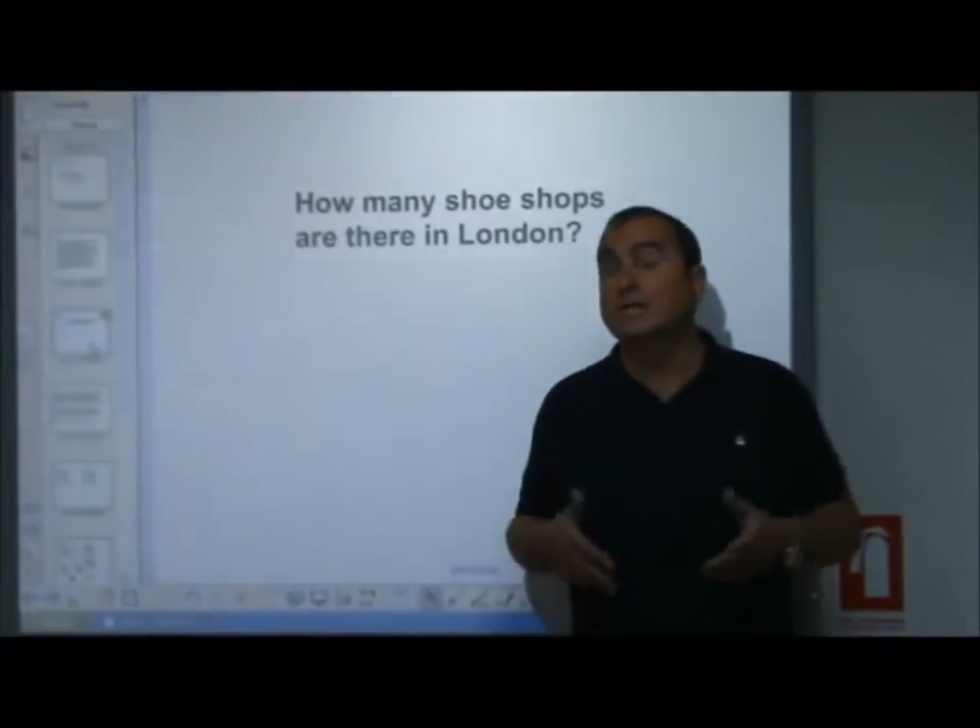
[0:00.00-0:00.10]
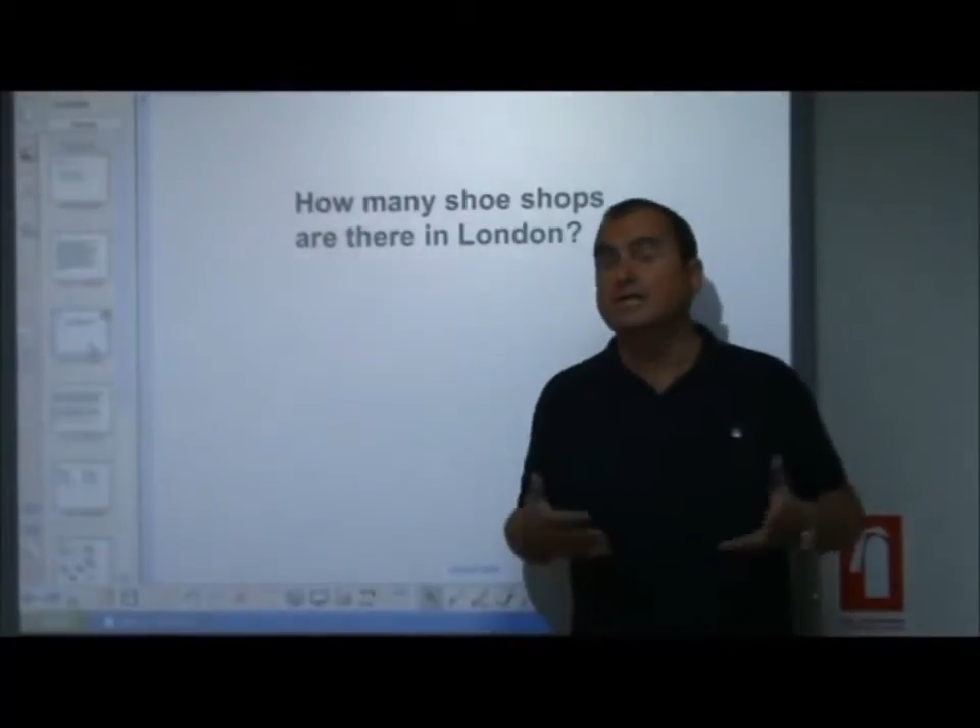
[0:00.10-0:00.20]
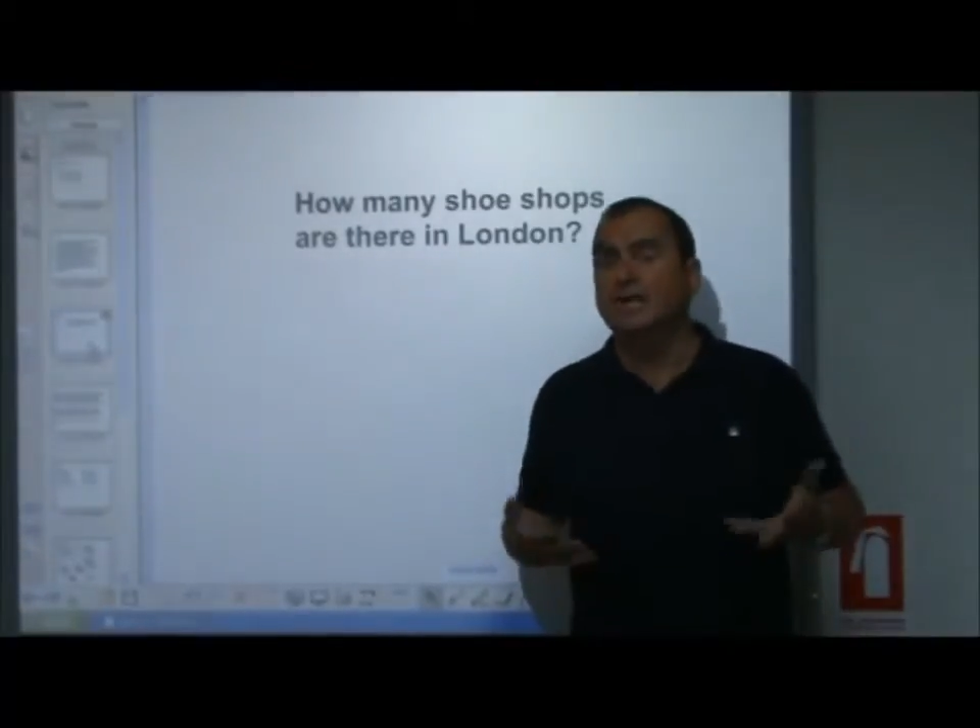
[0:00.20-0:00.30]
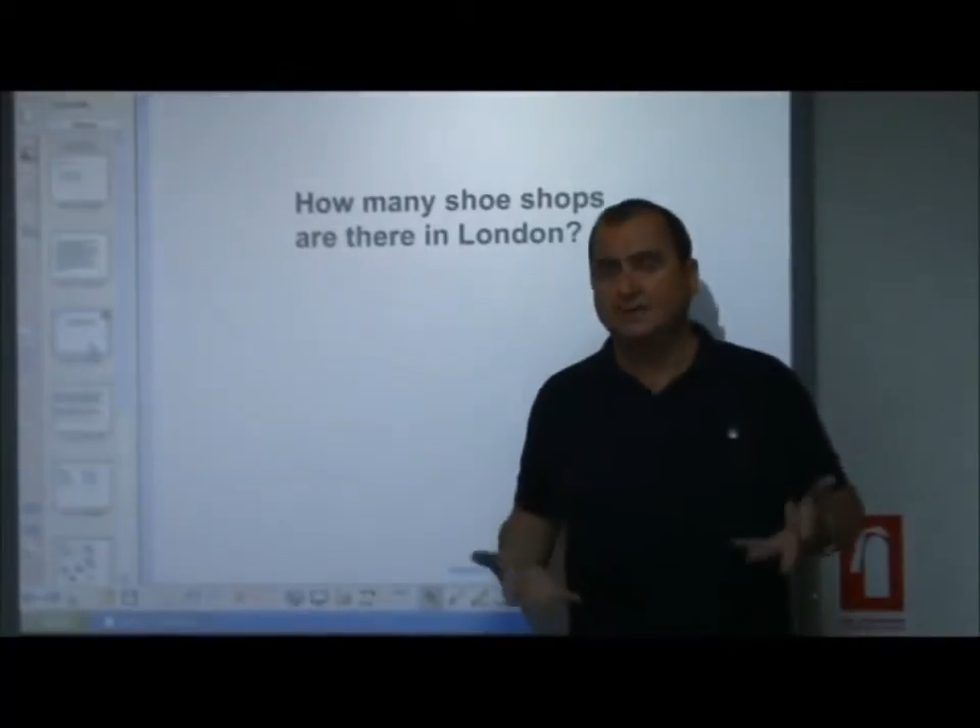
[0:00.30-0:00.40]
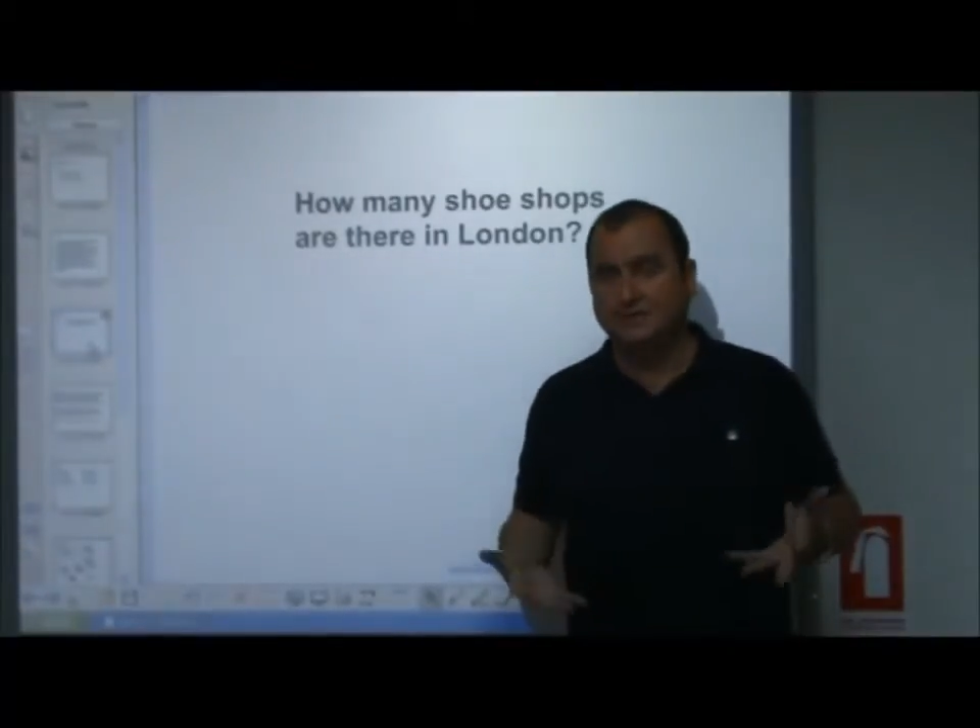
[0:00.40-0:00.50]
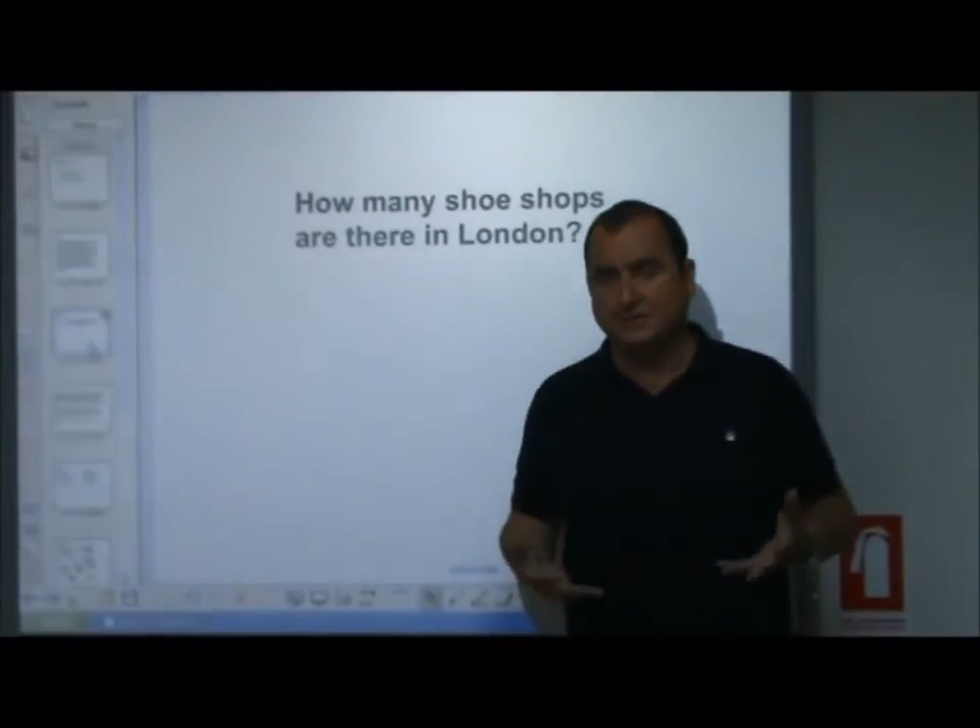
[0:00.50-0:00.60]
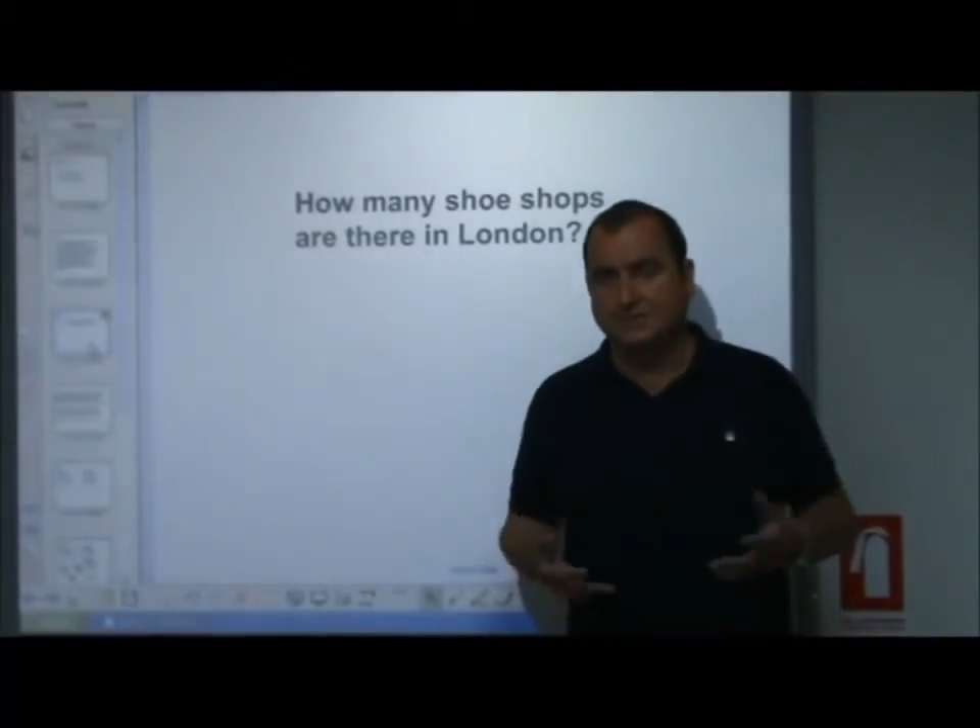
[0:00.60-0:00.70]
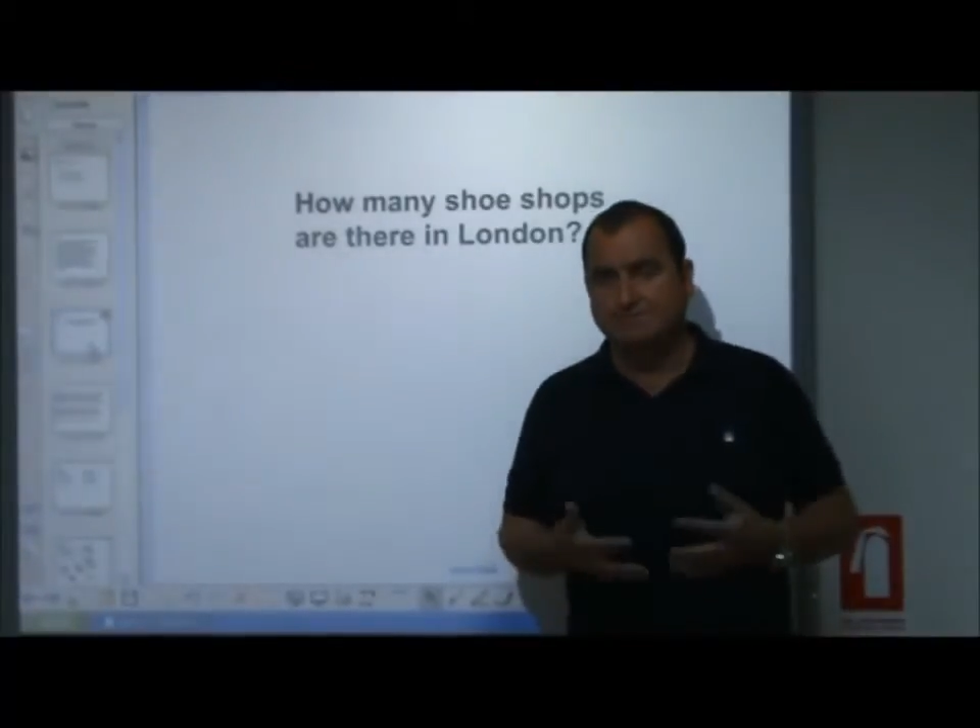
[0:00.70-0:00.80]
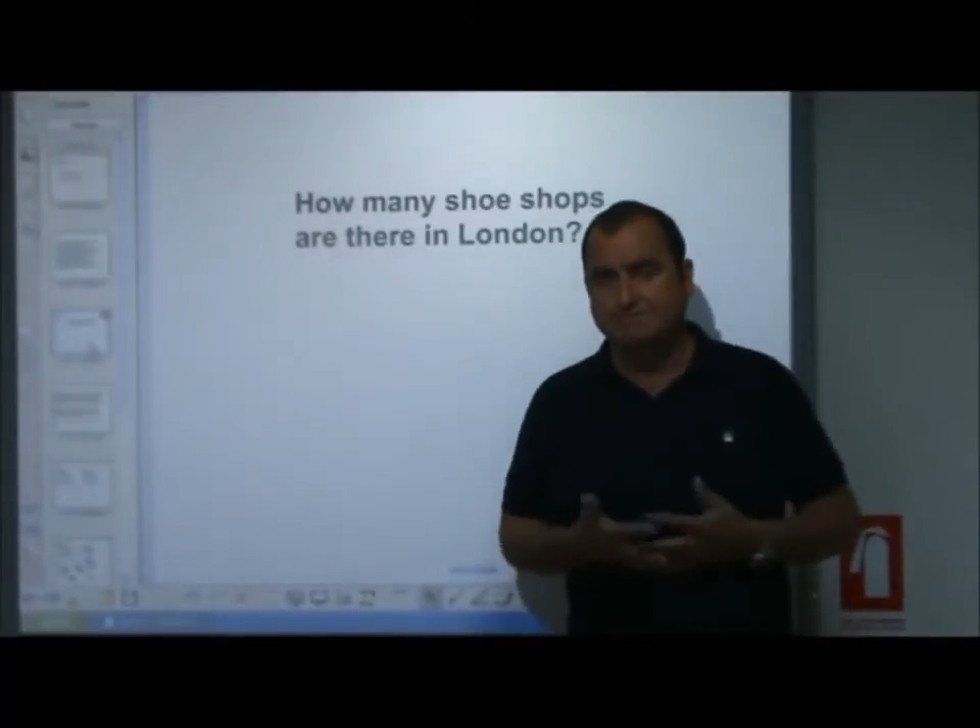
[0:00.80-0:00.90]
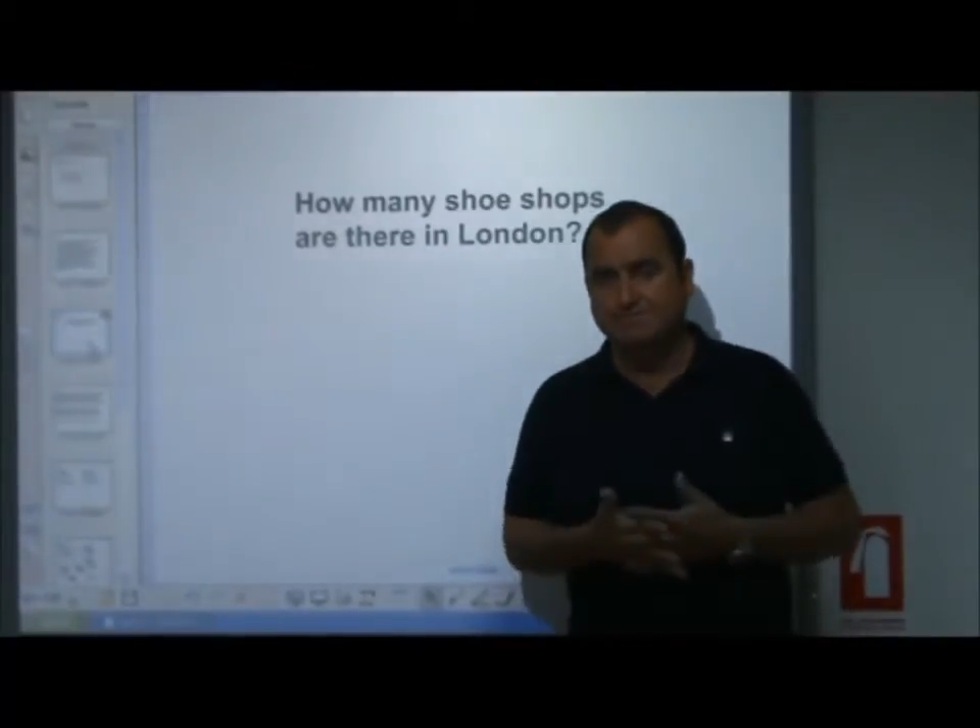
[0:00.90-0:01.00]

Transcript: London.